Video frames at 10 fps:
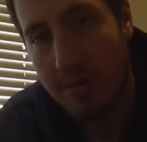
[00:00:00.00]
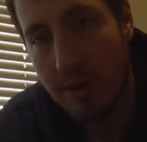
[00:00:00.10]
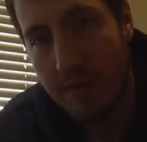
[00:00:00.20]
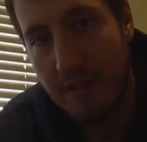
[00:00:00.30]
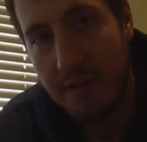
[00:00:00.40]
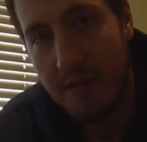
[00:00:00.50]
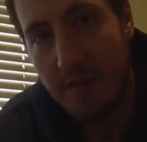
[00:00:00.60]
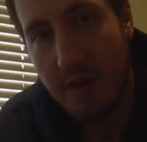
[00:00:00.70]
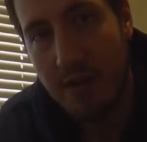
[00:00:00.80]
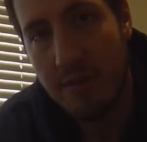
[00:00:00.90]
in my
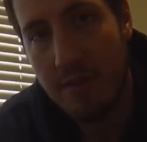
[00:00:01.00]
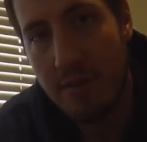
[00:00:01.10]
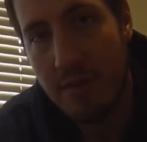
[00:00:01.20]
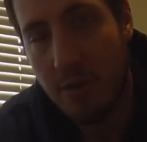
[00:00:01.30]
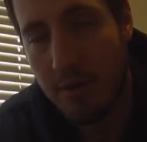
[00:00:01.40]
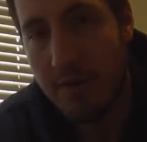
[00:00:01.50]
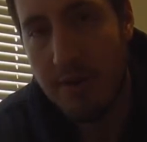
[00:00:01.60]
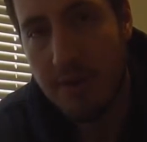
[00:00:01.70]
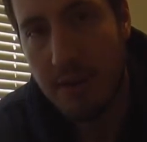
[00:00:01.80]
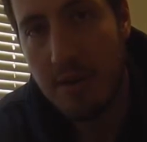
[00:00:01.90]
55 or
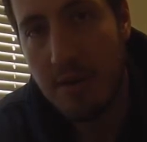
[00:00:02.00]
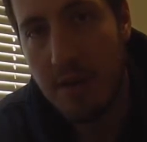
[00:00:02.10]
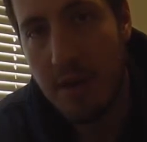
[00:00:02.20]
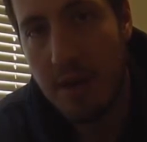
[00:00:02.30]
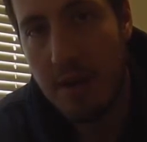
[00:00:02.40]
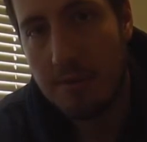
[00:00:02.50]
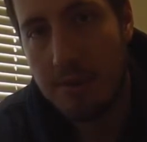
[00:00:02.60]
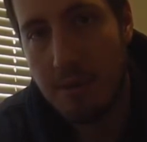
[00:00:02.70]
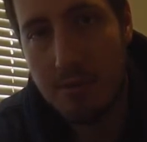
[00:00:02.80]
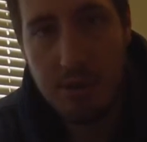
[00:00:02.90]
50.
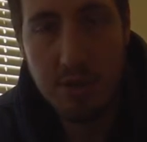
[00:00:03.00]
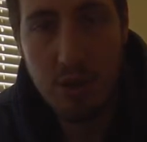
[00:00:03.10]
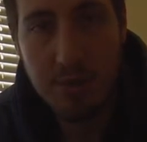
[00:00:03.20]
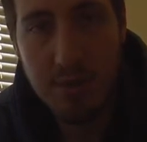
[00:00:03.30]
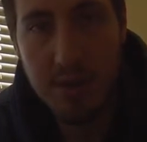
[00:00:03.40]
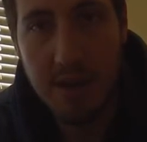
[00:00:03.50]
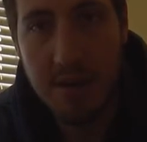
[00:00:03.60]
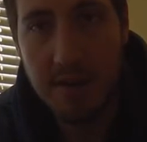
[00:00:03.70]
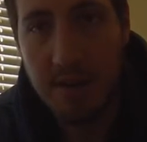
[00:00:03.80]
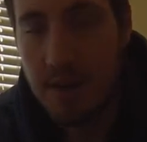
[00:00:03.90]
So I'm just hoping that